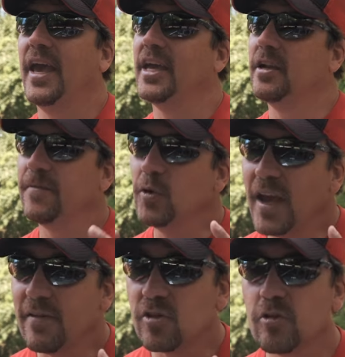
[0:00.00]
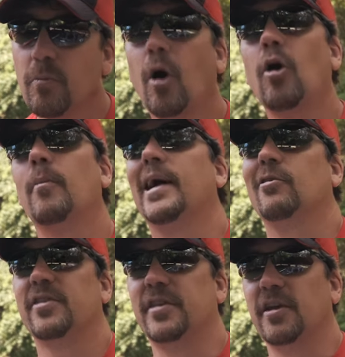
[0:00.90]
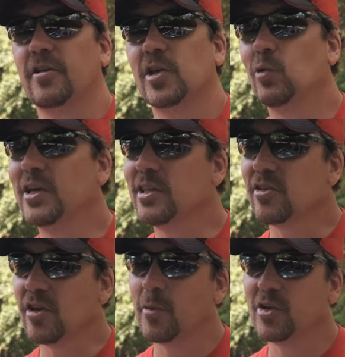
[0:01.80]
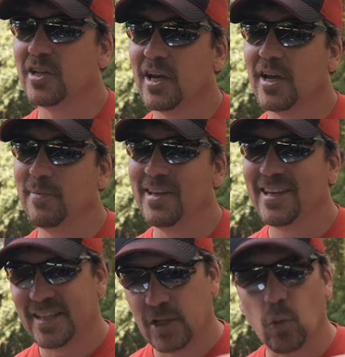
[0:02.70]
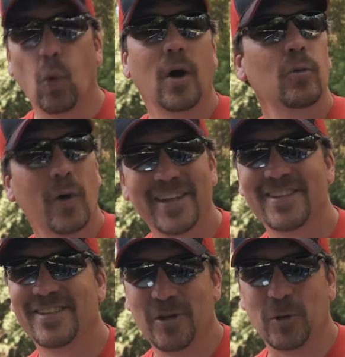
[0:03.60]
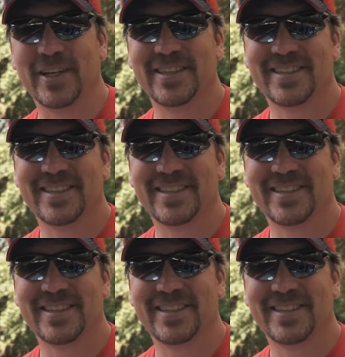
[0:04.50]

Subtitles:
And if you have smallmouth near you in the summertime, that's one way to do it.